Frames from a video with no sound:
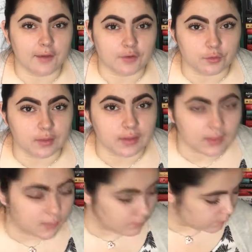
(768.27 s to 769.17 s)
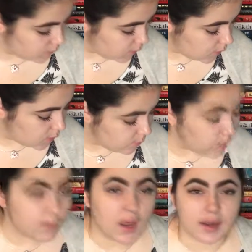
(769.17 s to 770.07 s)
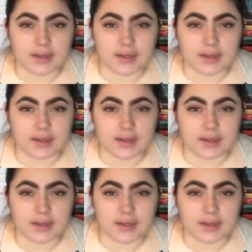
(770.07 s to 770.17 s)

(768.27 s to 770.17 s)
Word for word: have to read them maybe not